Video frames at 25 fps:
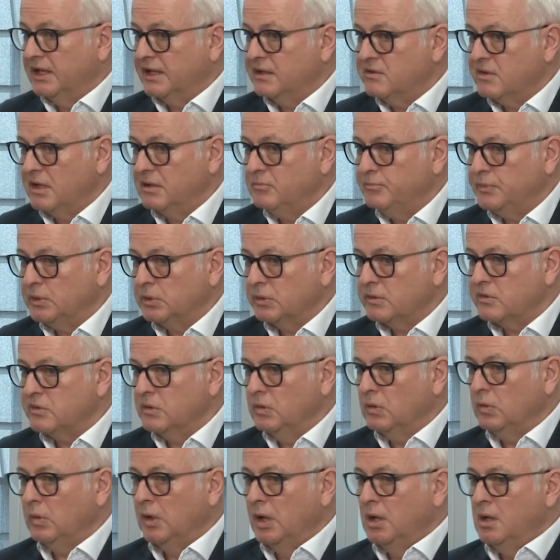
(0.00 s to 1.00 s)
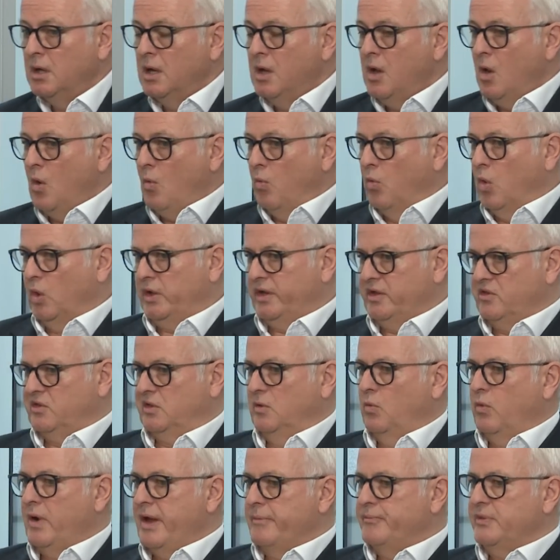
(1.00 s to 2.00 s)
example. So what is
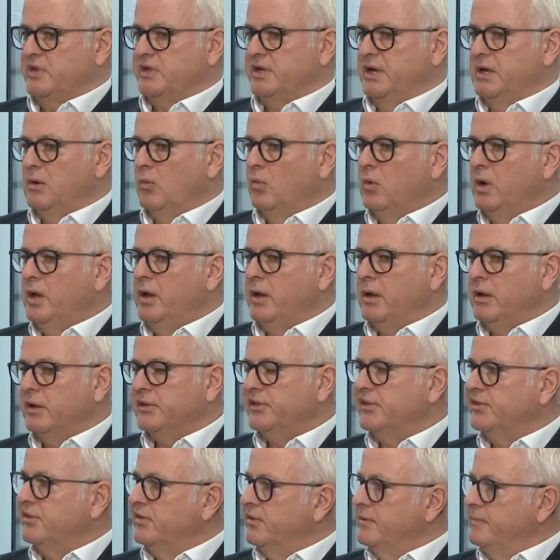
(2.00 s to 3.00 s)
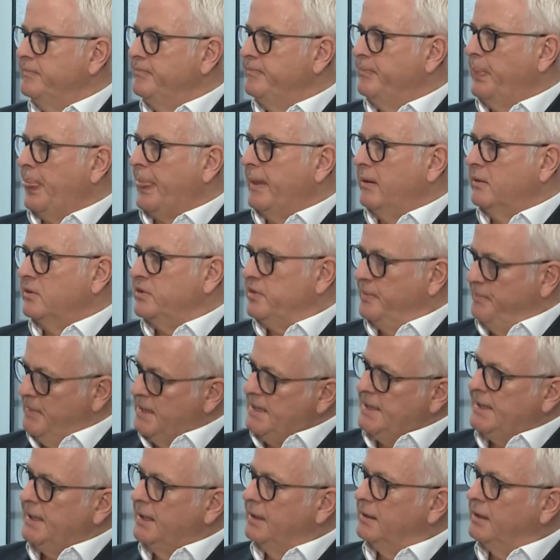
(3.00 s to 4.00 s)
the website worth to
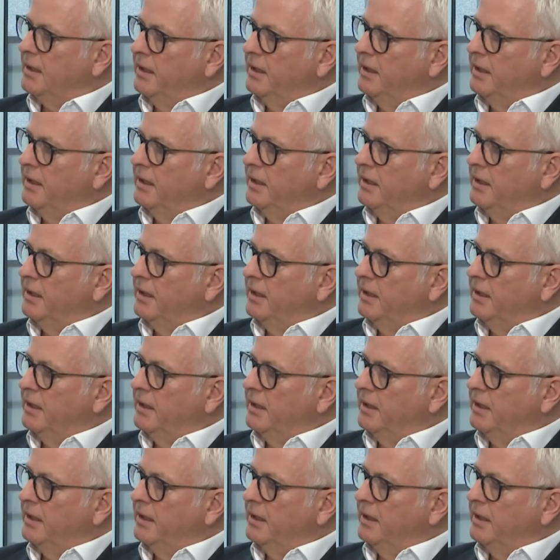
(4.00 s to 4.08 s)
me?